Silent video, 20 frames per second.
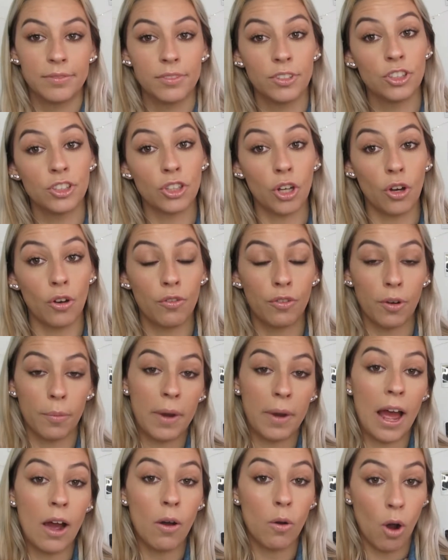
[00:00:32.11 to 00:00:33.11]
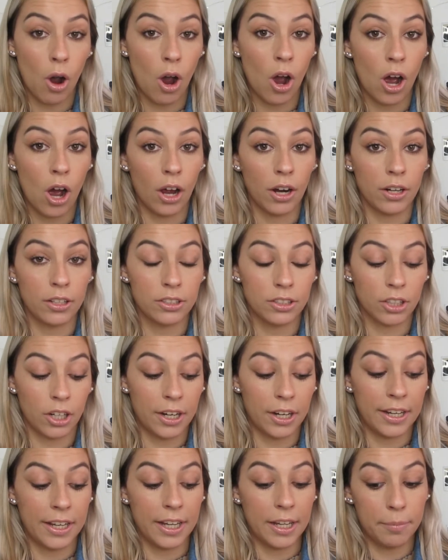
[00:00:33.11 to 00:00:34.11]
So from now on,
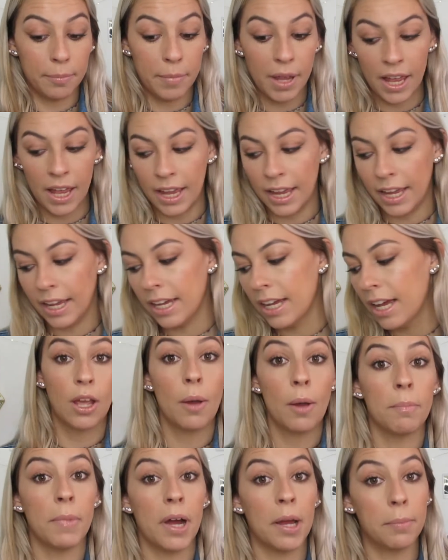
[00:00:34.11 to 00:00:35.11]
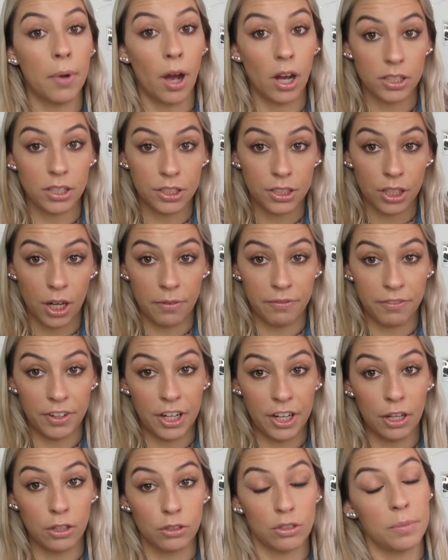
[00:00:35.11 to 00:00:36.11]
starting in May, my BoxyCharm
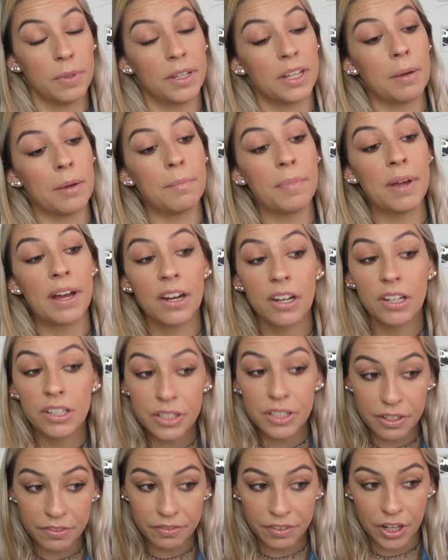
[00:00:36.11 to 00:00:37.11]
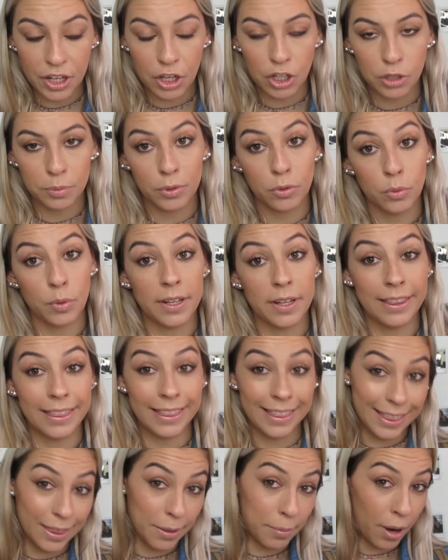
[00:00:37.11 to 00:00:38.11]
videos will be comparison videos
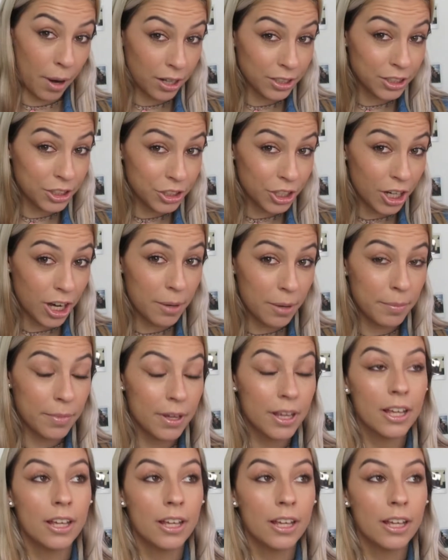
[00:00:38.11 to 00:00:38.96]
between the BoxyCharm